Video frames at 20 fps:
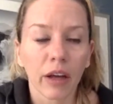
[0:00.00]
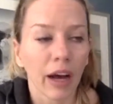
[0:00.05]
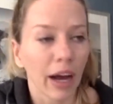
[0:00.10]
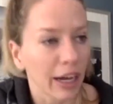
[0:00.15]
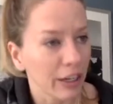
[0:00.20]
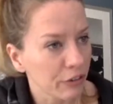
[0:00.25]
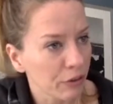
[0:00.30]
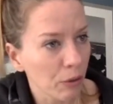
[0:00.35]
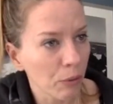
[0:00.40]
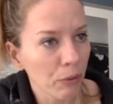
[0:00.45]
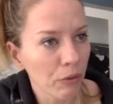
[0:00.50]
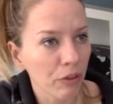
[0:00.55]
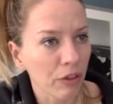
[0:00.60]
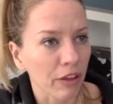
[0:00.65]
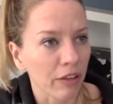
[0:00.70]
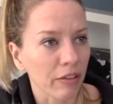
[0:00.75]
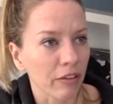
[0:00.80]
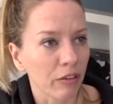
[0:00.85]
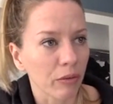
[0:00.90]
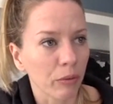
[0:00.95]
I don't
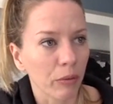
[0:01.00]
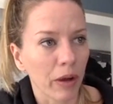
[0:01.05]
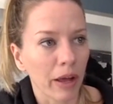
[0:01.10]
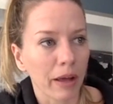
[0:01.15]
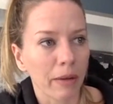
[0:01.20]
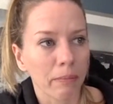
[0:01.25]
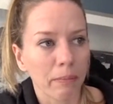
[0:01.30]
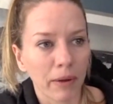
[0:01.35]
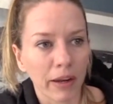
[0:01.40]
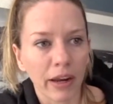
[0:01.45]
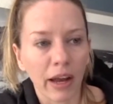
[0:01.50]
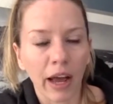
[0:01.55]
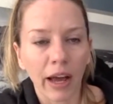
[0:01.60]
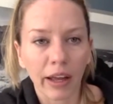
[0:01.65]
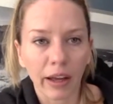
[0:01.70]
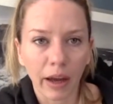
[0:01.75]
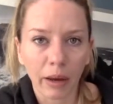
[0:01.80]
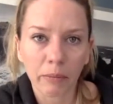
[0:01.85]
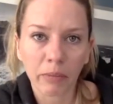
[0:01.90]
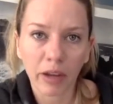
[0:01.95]
think this way, but
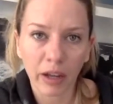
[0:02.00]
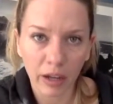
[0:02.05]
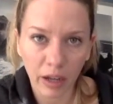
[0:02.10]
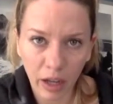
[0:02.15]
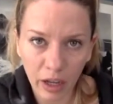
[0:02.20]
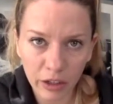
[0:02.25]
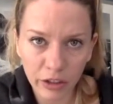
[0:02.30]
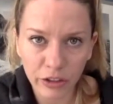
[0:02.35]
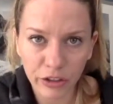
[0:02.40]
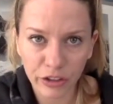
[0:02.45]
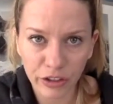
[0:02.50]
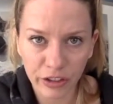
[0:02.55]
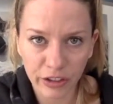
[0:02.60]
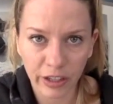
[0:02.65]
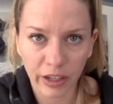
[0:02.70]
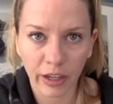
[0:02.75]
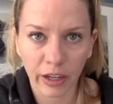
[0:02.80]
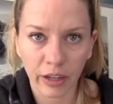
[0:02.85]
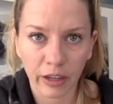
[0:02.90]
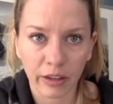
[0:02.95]
I'm going to
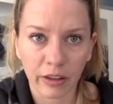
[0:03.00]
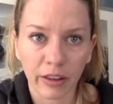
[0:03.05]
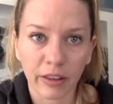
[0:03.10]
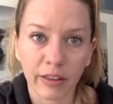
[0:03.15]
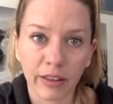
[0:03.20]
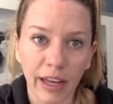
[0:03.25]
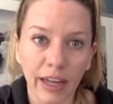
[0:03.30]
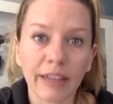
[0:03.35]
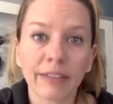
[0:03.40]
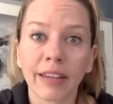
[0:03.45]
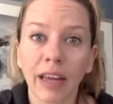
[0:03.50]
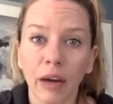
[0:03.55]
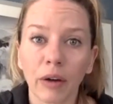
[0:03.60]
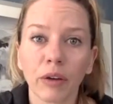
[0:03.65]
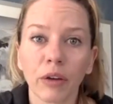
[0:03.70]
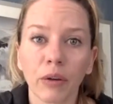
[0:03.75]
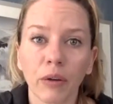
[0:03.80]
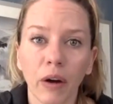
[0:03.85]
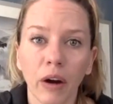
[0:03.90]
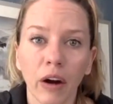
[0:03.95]
understand that that's how
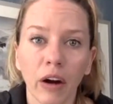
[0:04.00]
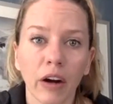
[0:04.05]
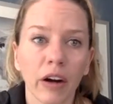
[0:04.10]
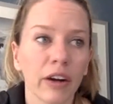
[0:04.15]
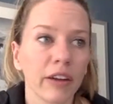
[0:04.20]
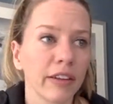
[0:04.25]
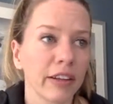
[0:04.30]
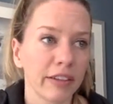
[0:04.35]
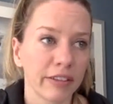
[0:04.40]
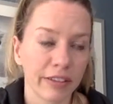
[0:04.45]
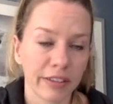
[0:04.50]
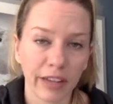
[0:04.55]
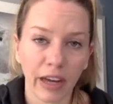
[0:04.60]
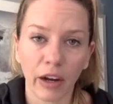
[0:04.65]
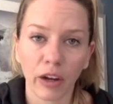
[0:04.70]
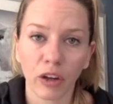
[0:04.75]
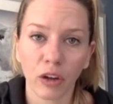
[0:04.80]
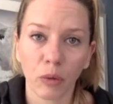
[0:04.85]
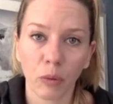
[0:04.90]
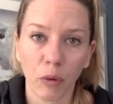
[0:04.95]
you are and this is how
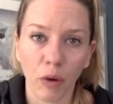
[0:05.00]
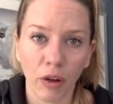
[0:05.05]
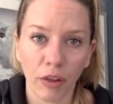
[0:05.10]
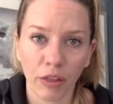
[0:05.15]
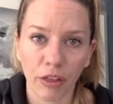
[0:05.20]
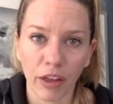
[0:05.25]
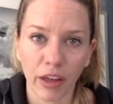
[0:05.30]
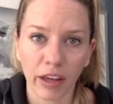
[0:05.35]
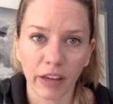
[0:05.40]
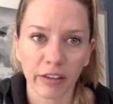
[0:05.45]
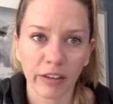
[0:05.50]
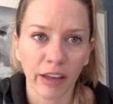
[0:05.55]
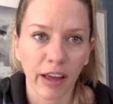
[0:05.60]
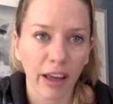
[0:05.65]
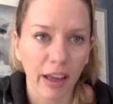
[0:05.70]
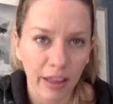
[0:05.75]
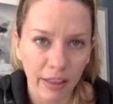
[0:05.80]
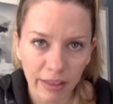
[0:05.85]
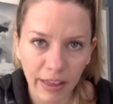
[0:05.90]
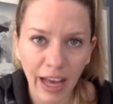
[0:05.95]
you want things.
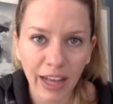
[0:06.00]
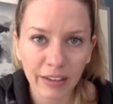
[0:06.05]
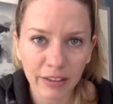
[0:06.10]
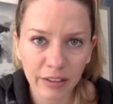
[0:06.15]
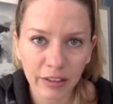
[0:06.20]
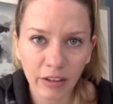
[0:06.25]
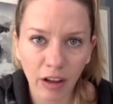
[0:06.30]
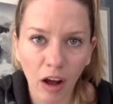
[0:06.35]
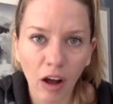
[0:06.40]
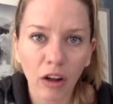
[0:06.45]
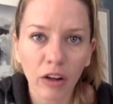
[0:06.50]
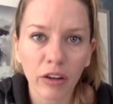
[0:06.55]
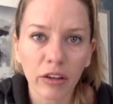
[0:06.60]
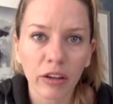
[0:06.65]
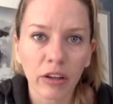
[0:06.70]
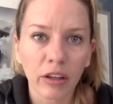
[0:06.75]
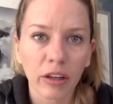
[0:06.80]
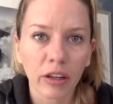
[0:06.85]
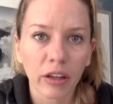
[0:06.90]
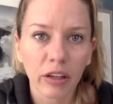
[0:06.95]
That's called
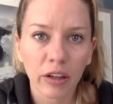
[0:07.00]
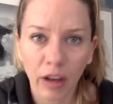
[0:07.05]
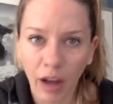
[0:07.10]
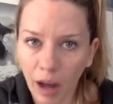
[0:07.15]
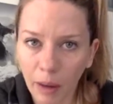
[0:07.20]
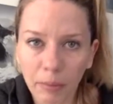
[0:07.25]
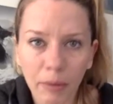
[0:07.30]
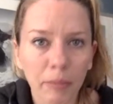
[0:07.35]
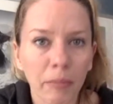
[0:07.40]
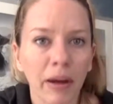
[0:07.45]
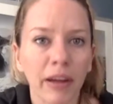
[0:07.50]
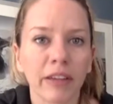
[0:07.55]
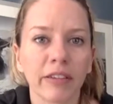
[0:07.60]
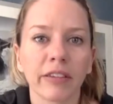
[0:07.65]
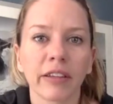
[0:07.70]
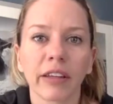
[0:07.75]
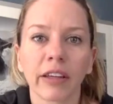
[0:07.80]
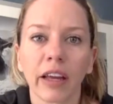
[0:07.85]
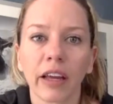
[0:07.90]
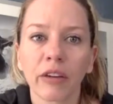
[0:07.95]

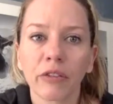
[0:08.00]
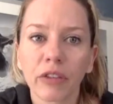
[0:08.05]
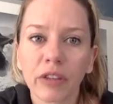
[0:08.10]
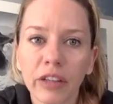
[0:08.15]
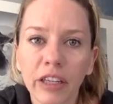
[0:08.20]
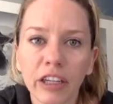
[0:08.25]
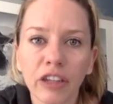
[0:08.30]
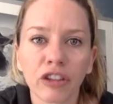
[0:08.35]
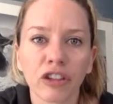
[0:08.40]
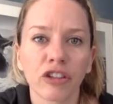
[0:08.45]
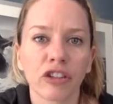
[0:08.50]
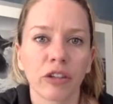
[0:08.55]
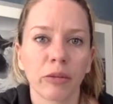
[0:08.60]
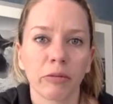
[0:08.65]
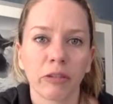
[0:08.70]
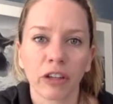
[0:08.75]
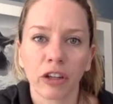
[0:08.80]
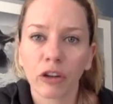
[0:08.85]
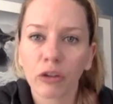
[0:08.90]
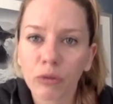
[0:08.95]
compromising in
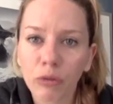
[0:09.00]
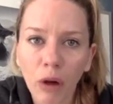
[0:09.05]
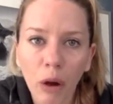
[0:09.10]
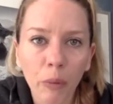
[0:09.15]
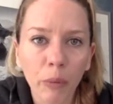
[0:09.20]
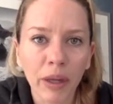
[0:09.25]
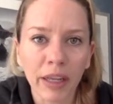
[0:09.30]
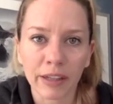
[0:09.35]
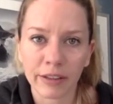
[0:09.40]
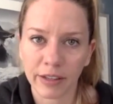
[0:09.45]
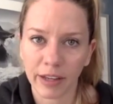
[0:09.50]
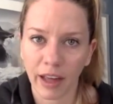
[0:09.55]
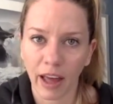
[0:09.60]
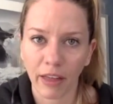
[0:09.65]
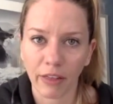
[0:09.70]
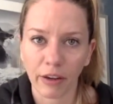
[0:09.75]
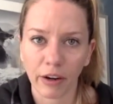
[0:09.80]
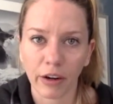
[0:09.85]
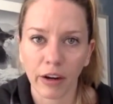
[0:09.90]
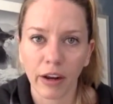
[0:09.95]
relationships and growing
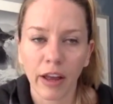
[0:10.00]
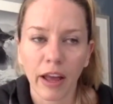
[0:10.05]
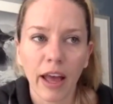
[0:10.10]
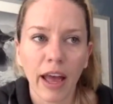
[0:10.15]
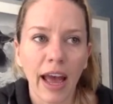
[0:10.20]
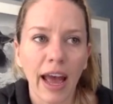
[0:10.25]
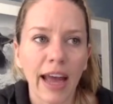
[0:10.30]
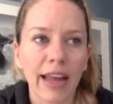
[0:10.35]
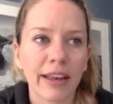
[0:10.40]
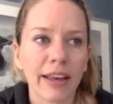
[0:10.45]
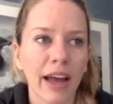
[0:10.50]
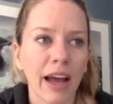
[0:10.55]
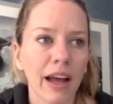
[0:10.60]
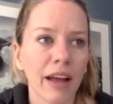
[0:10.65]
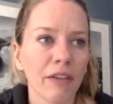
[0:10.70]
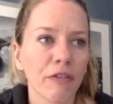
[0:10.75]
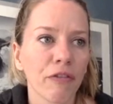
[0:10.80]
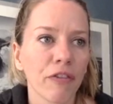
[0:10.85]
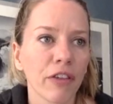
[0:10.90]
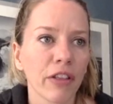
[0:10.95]
together, and
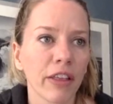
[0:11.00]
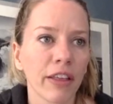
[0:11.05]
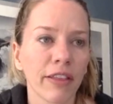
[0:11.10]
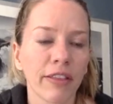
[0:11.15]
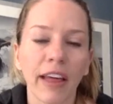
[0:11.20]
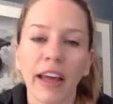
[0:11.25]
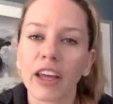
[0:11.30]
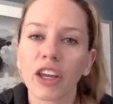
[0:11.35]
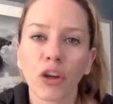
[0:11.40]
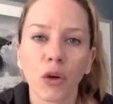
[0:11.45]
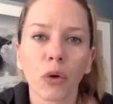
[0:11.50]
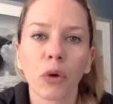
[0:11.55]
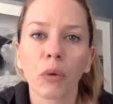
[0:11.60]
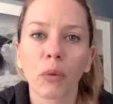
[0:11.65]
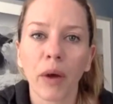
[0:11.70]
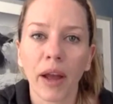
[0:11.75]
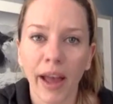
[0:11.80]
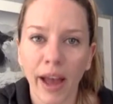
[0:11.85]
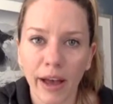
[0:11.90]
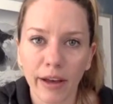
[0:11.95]
not feeling that your
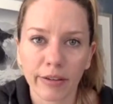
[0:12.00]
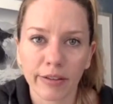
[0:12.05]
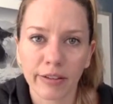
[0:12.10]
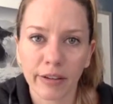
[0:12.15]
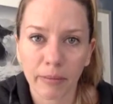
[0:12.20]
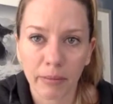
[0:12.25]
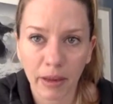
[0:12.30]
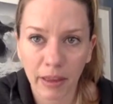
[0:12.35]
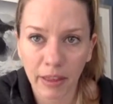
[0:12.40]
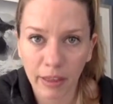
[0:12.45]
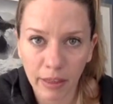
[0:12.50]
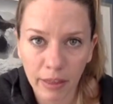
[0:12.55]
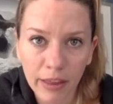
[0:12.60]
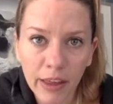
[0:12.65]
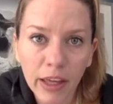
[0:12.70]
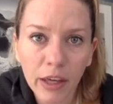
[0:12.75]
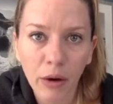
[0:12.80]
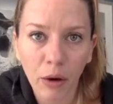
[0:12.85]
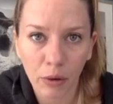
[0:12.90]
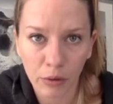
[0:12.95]
way has to be
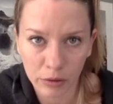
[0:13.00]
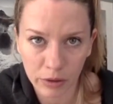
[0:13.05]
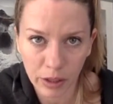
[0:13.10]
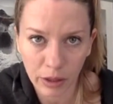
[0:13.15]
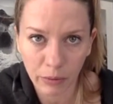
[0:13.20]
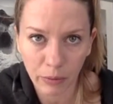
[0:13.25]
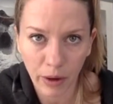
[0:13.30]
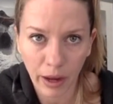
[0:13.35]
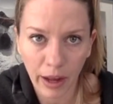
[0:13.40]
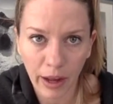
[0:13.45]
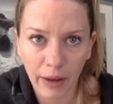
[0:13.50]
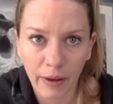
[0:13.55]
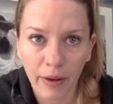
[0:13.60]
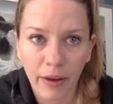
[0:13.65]
the only way.